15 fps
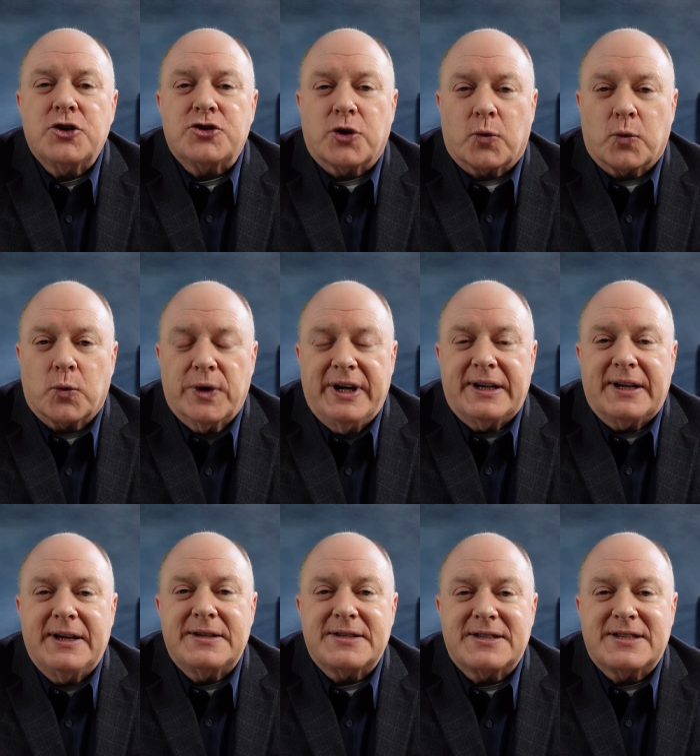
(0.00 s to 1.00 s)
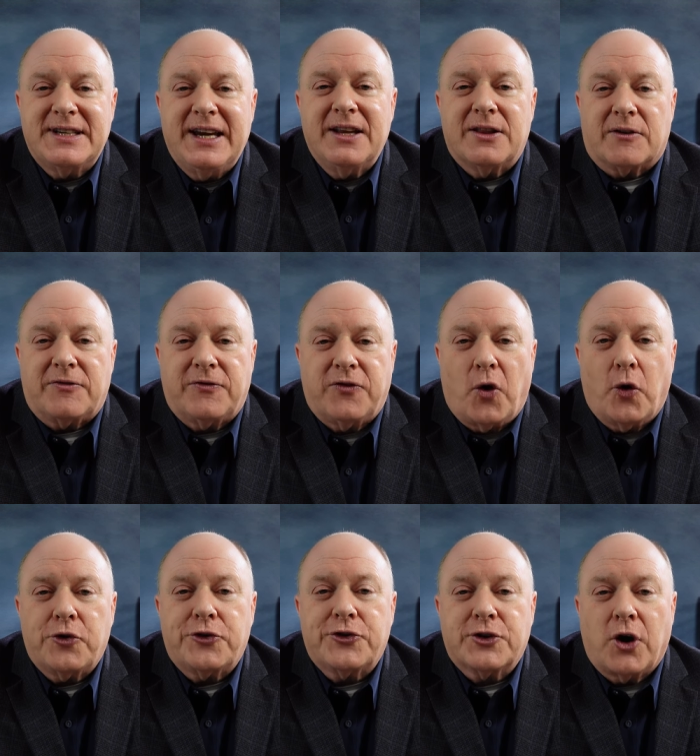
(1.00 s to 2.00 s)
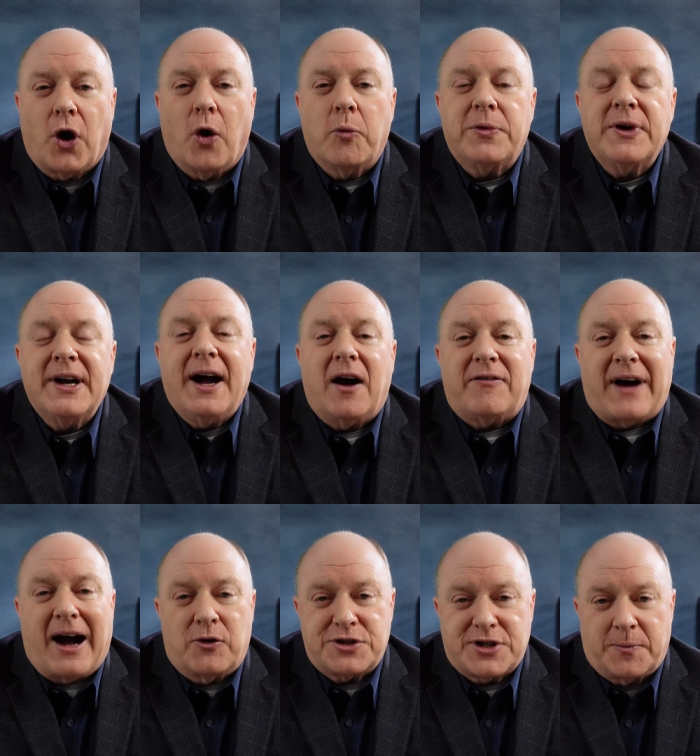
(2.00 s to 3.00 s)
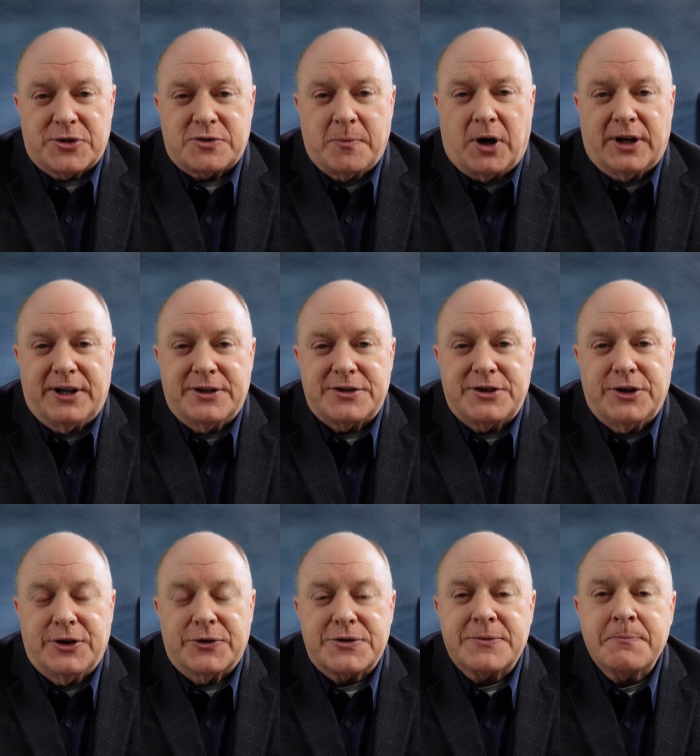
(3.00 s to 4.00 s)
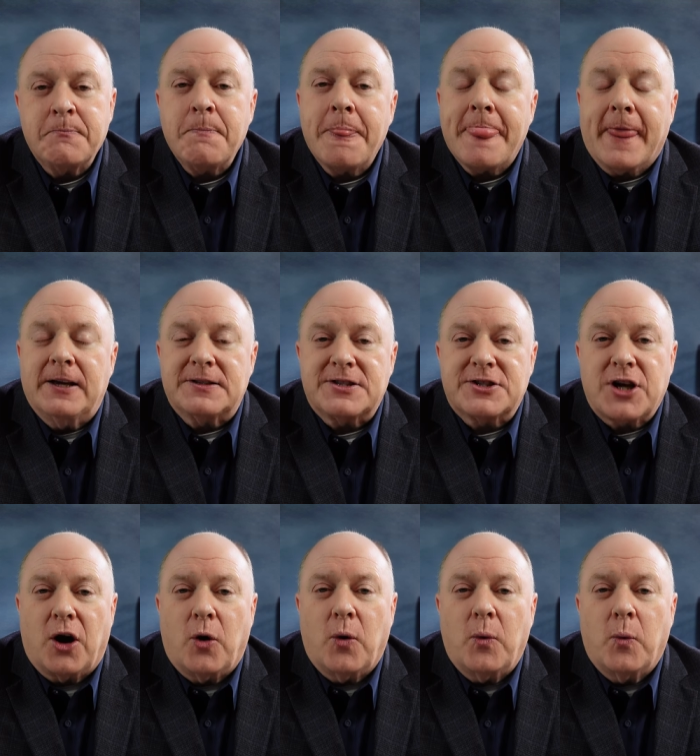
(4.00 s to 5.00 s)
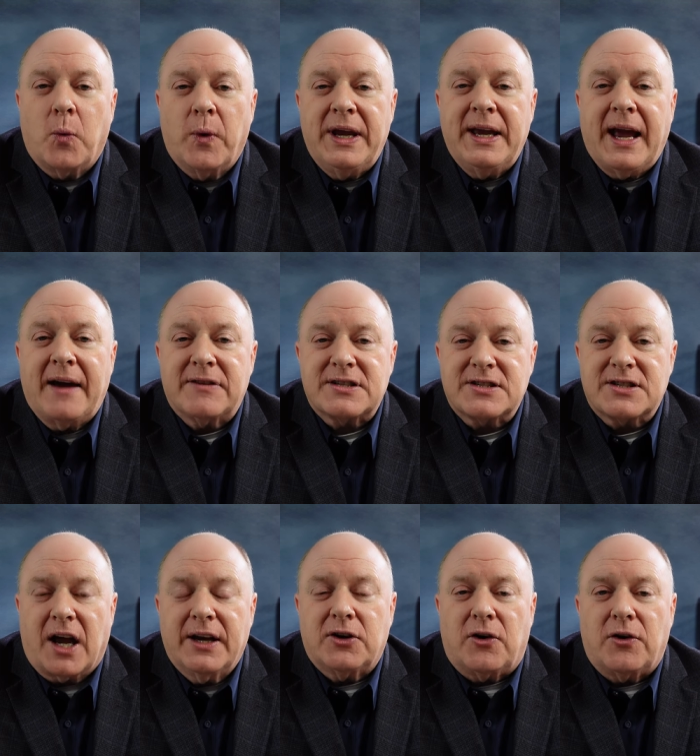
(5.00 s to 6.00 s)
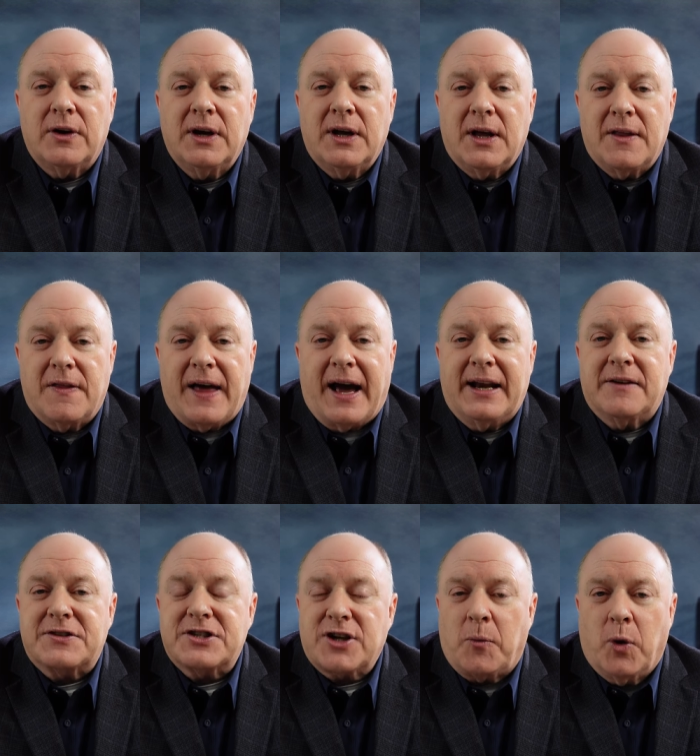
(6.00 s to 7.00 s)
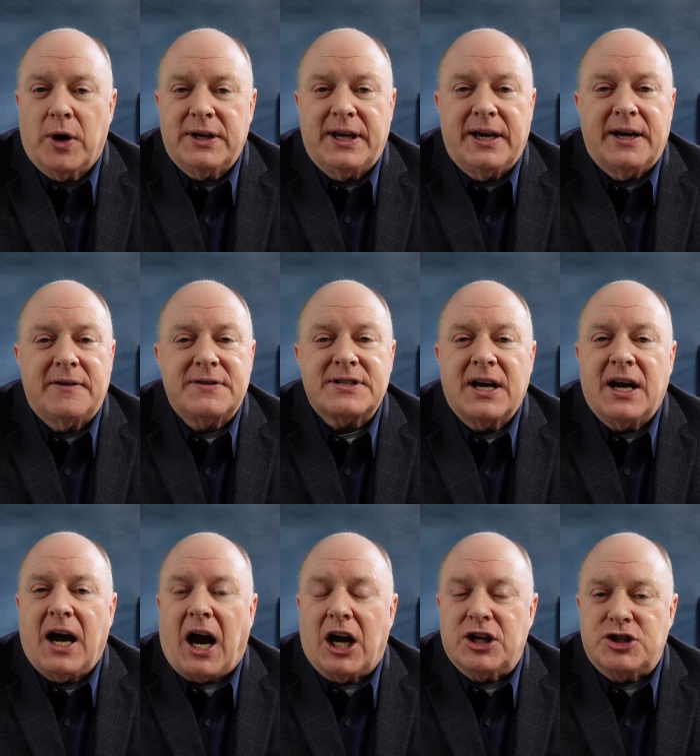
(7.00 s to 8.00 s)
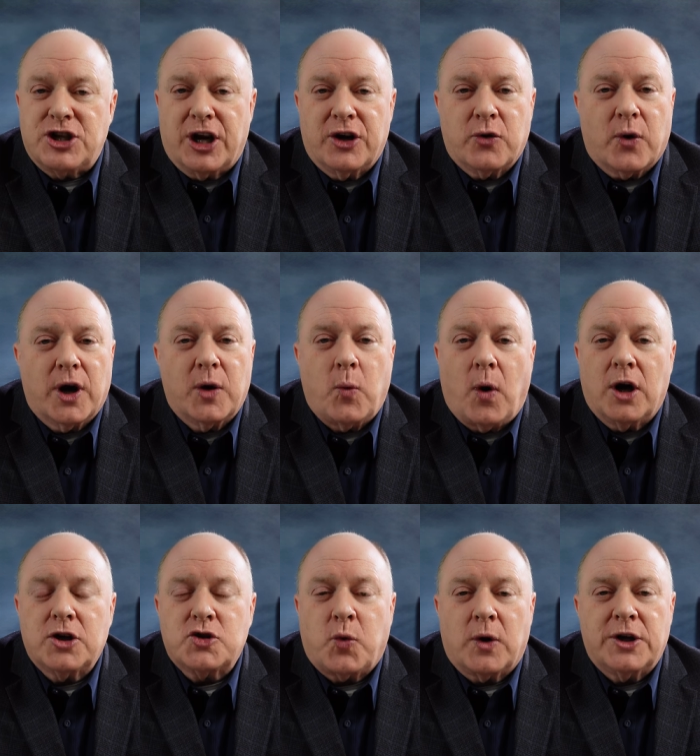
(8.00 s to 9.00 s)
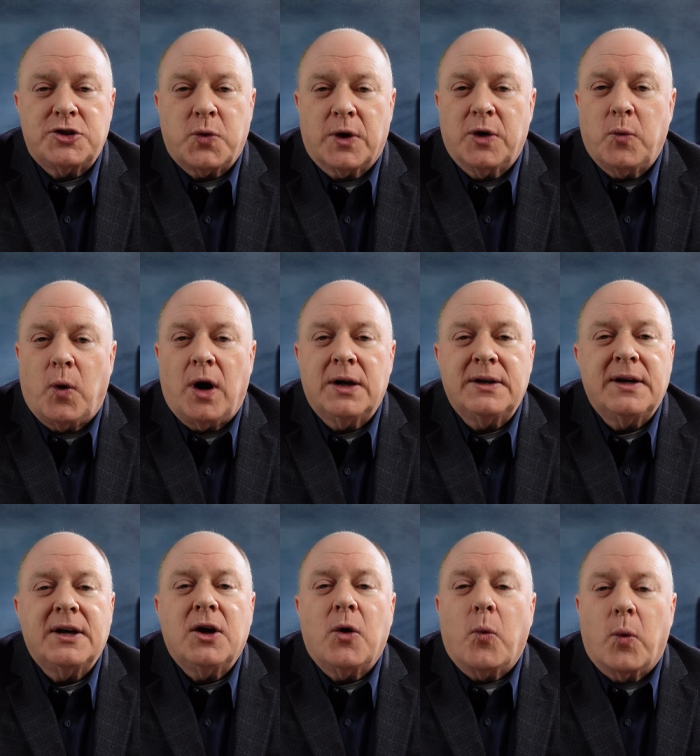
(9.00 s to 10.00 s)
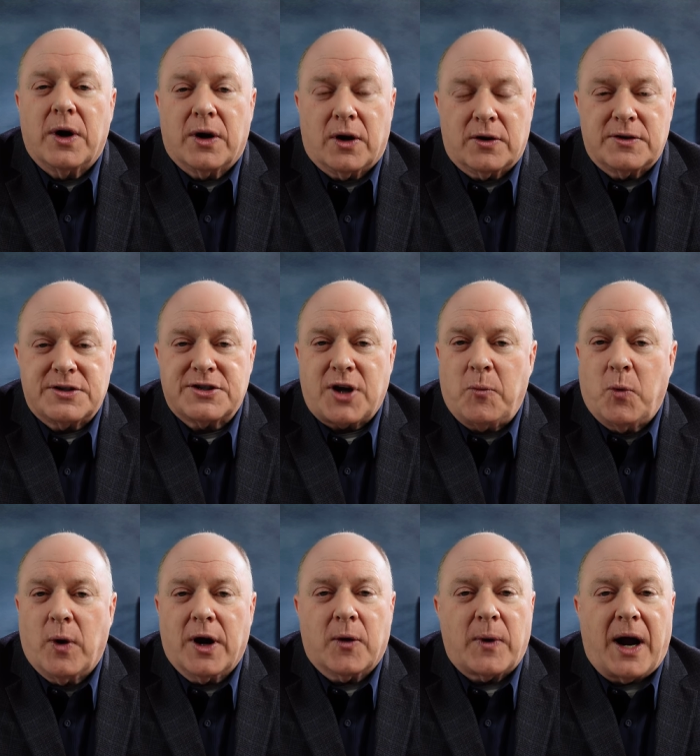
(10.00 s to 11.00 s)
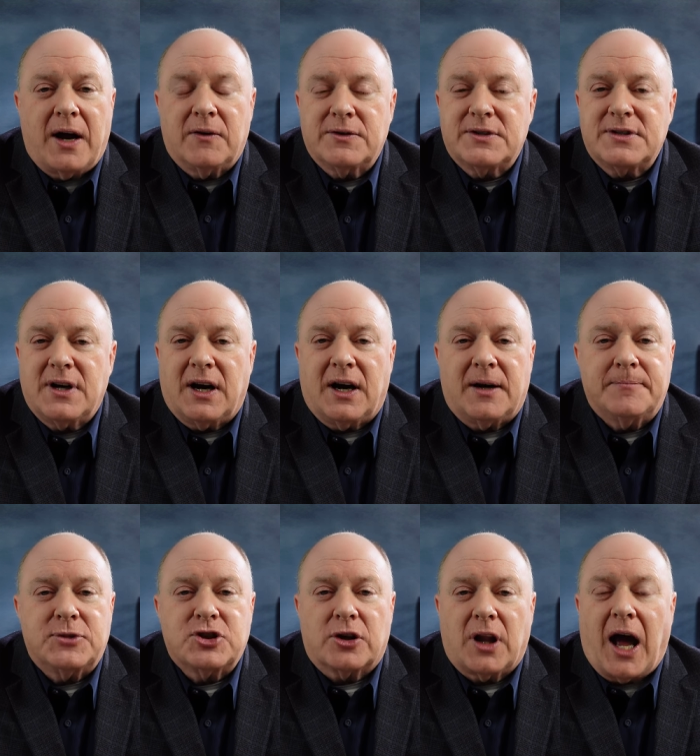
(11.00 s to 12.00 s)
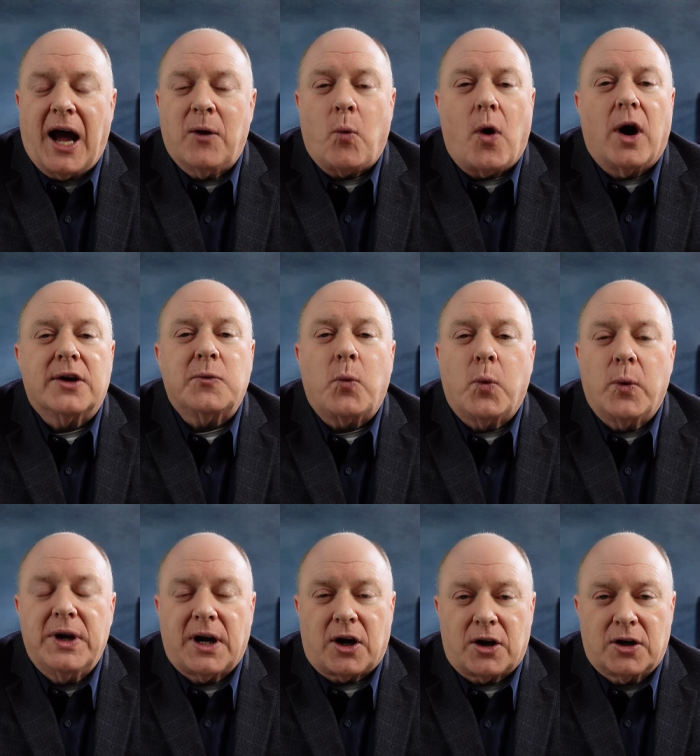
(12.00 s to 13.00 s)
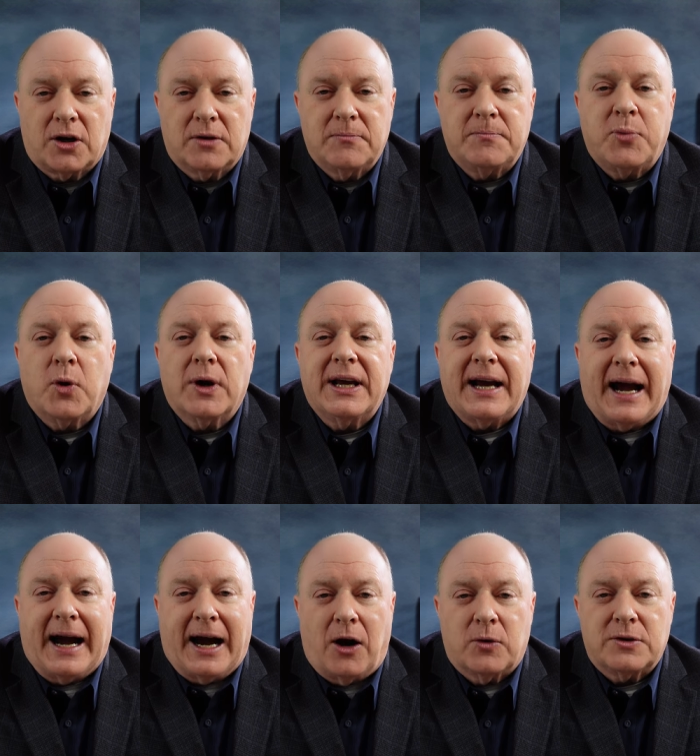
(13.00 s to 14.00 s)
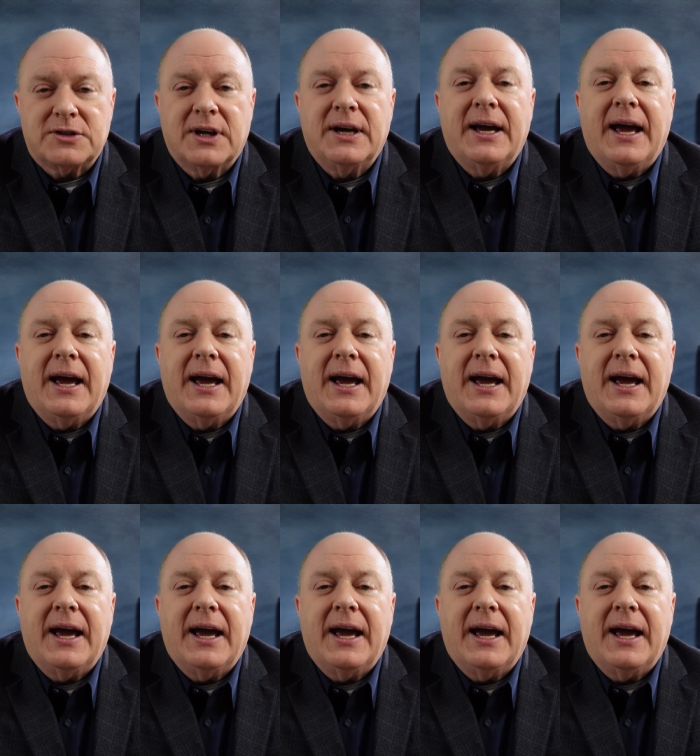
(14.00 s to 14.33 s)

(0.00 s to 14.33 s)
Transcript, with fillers: to really see the full scope of how someone's money is used. And so we have a cycle that if someone gives on January 1, 2021, we're somewhere around um, July 1, we are putting out